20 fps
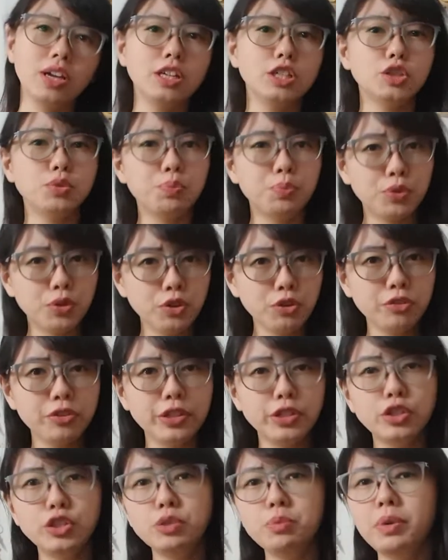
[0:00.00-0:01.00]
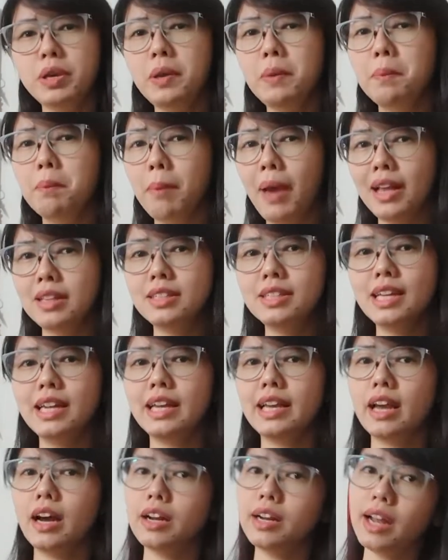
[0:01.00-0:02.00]
is proven to be
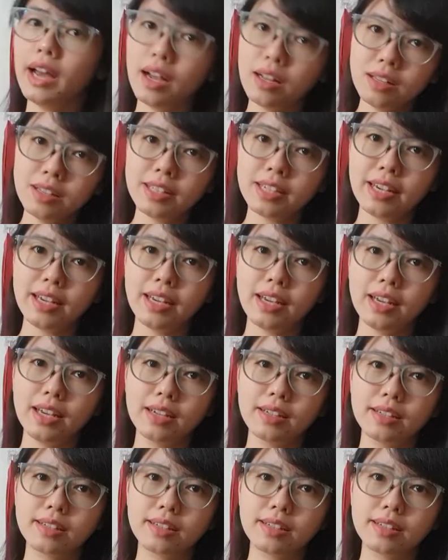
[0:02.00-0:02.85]
mentally unhealthy.